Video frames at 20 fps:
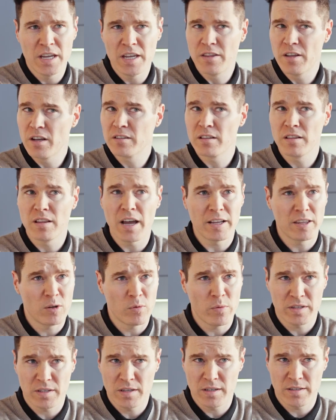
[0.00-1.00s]
He doesn't like
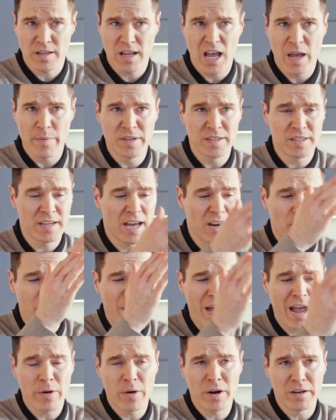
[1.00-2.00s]
to waste his time. He's got a
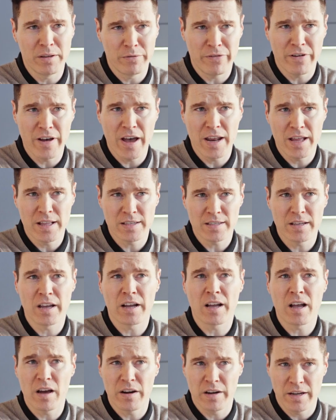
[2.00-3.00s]
background in finance and
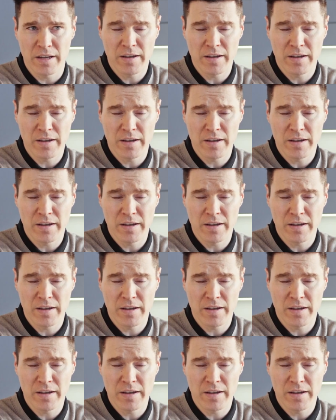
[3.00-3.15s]
accounting.